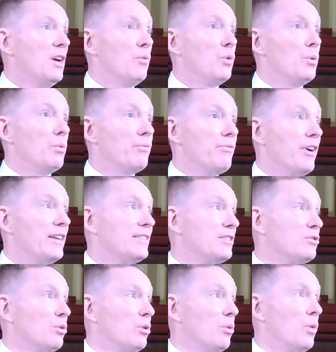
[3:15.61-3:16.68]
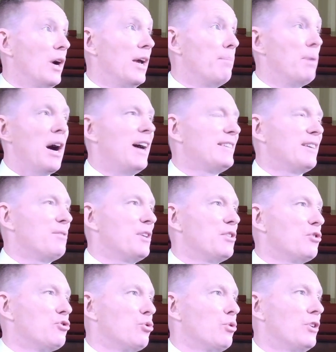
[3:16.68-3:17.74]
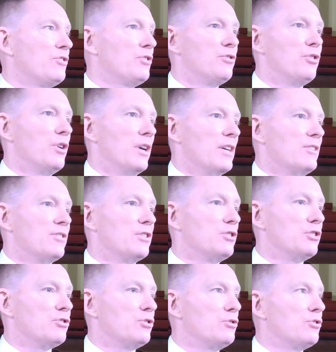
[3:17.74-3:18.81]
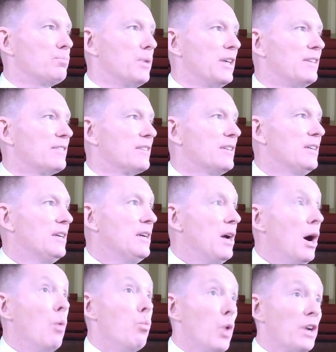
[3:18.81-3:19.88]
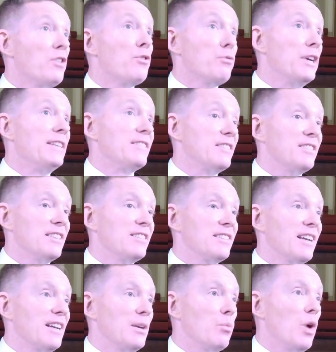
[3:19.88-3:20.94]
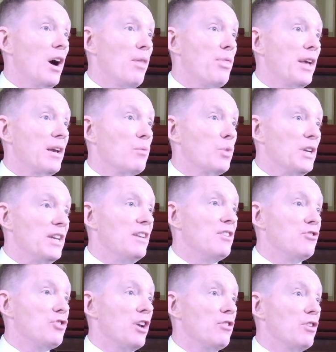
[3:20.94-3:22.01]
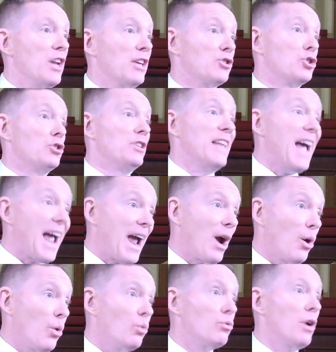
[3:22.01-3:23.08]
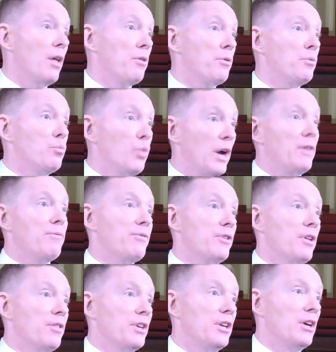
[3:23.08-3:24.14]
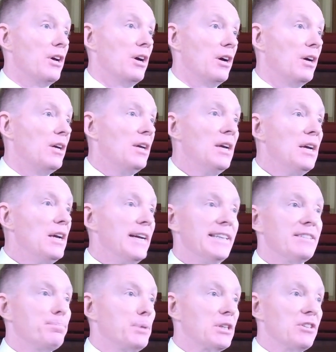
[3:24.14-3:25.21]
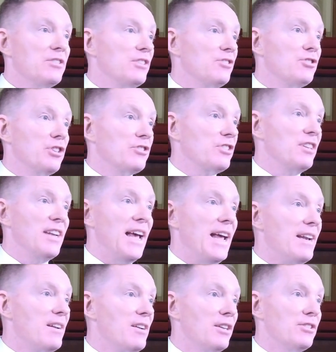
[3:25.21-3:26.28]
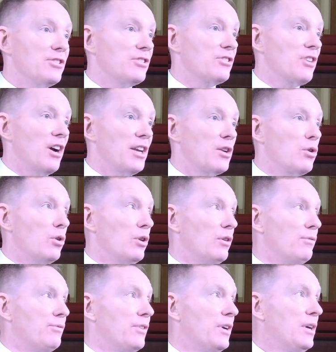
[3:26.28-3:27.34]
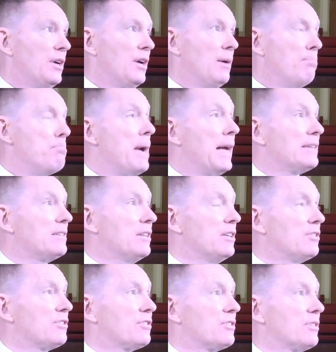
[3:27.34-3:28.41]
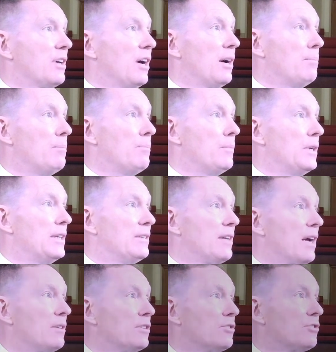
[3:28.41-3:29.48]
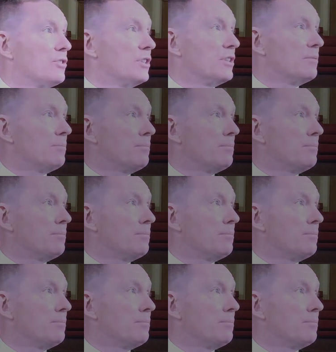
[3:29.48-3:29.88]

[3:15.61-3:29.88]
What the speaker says: We will fight it all the way, but I don't think the Tories will do it because they're just too split. One of the reasons, incidentally, why I think we need a general election now rather than wait for another year is because it's just an endless cycle of madness in Downing Street.